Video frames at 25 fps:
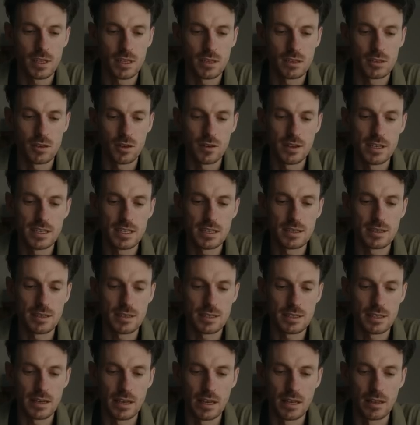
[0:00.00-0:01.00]
So this is the
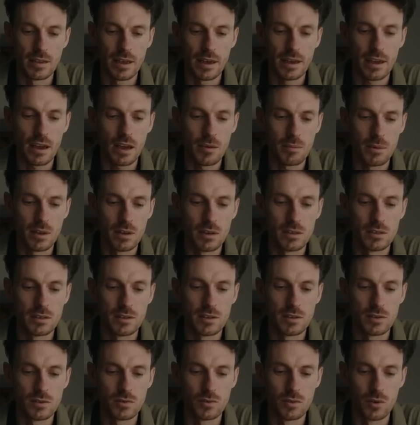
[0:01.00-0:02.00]
scene. They come into
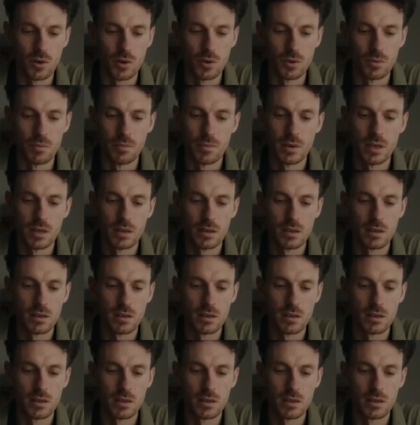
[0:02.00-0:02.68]
this room.